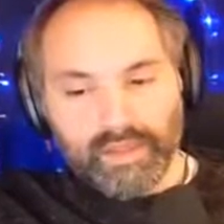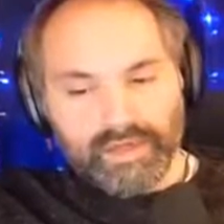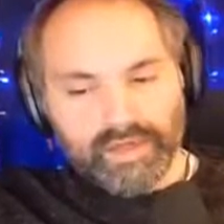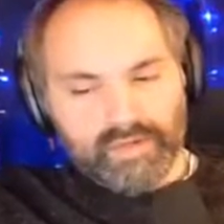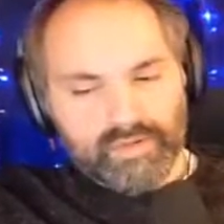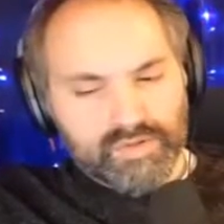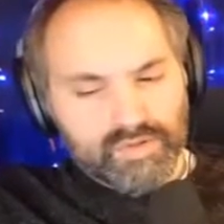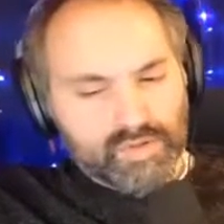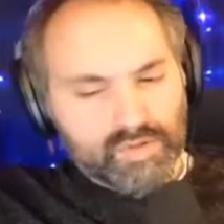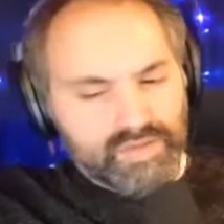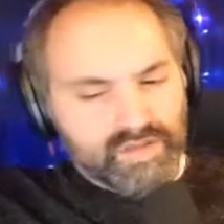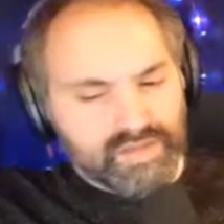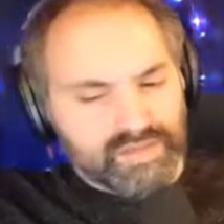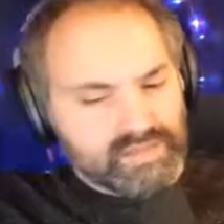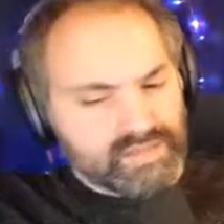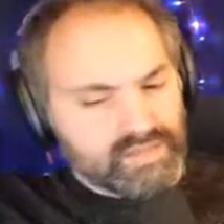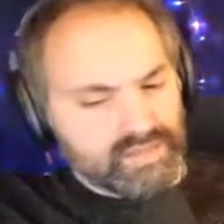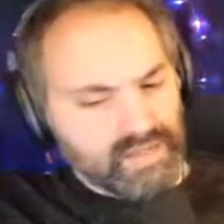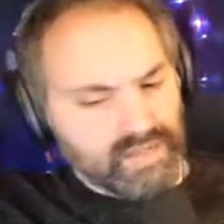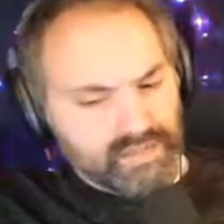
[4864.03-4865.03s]
don't know that
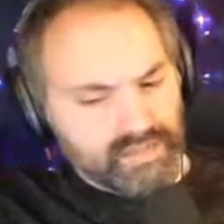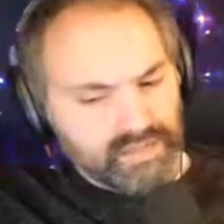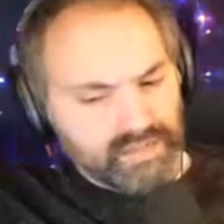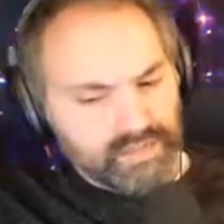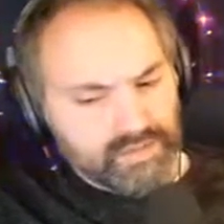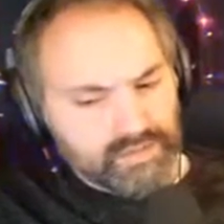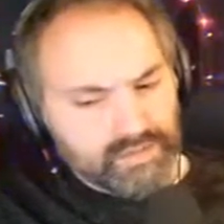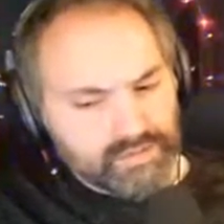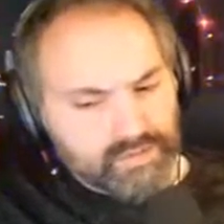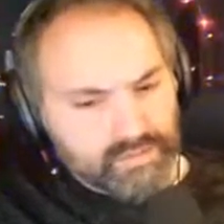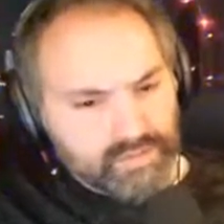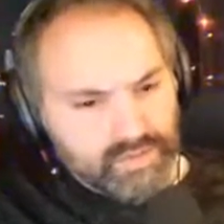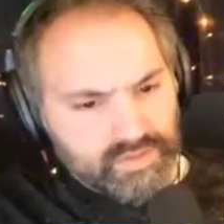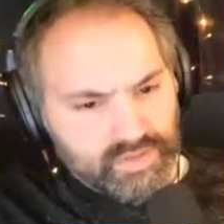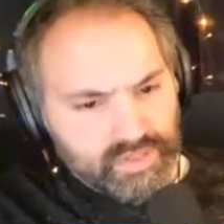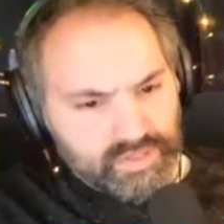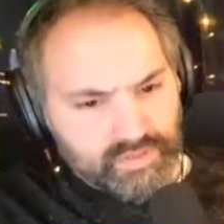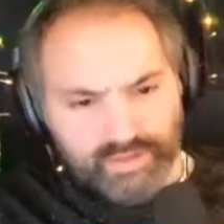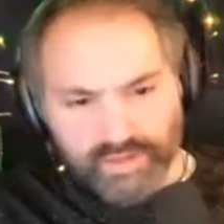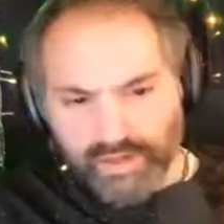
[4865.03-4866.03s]
it's 10 years, because
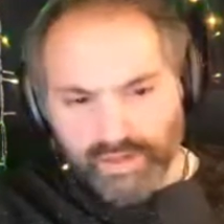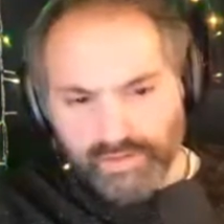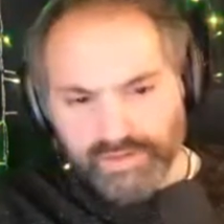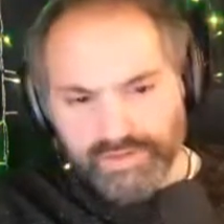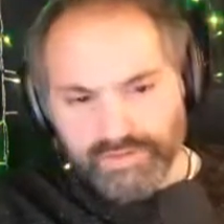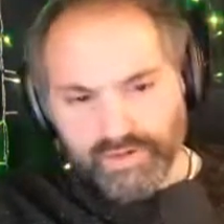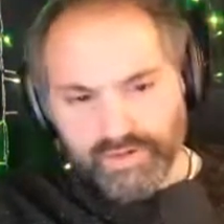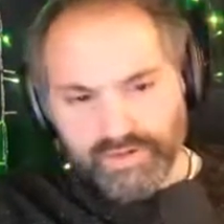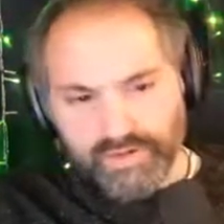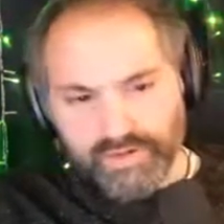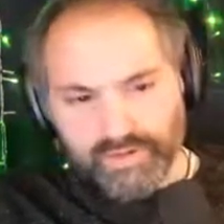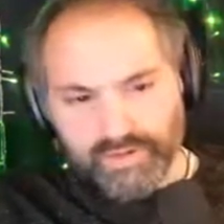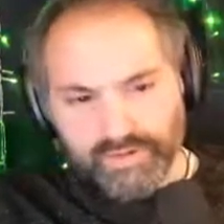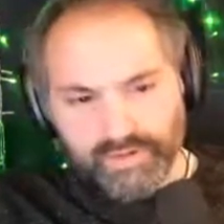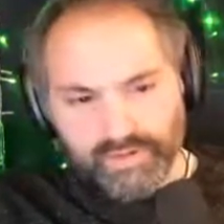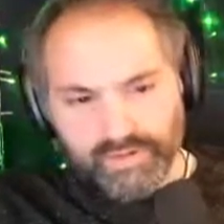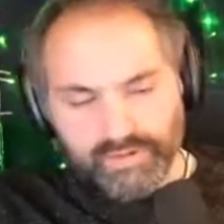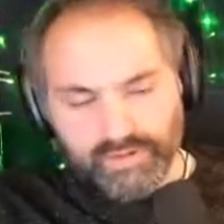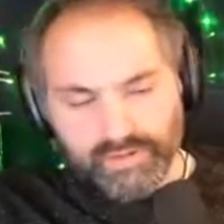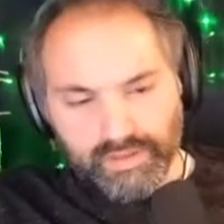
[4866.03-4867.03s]
I know comics around
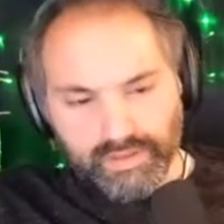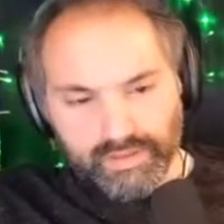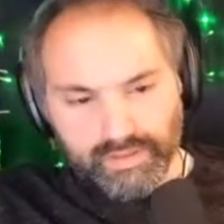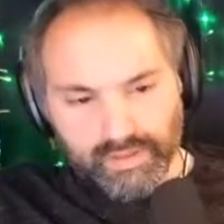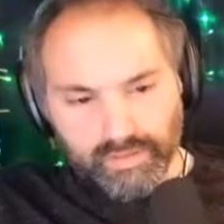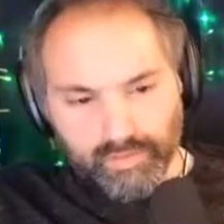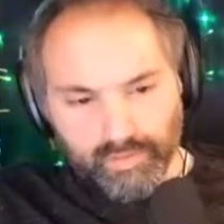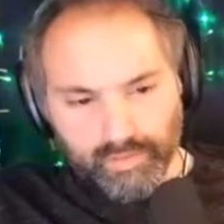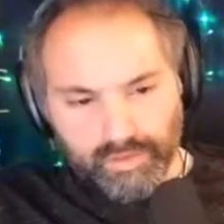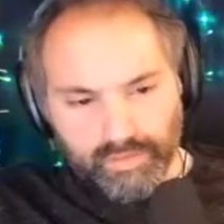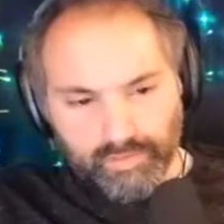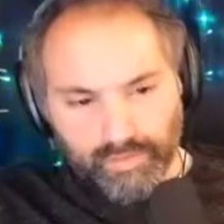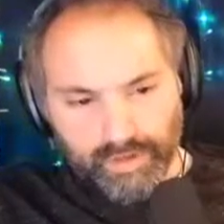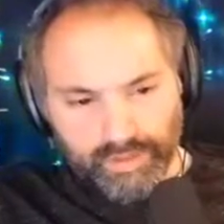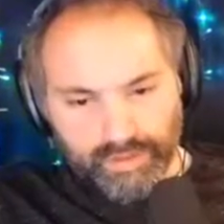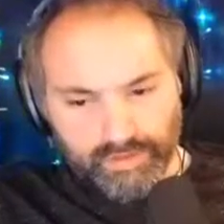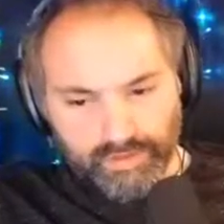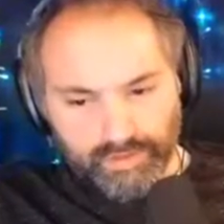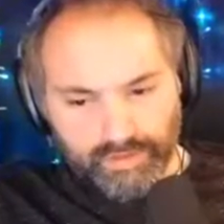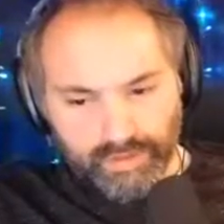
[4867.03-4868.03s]
here that get work
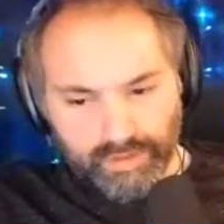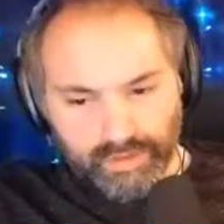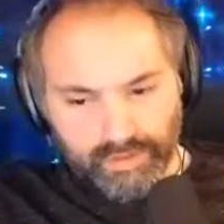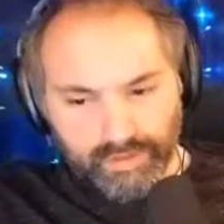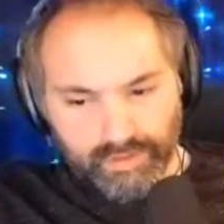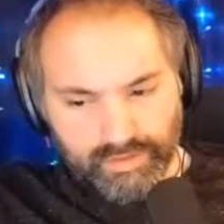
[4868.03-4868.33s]
regularly.